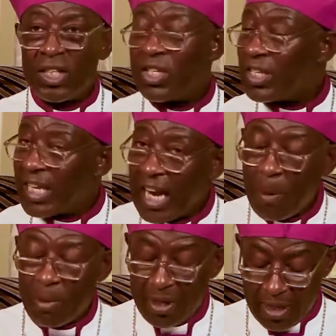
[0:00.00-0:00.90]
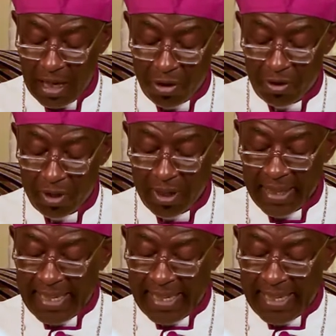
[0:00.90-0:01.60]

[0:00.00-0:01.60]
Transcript: is humbled down.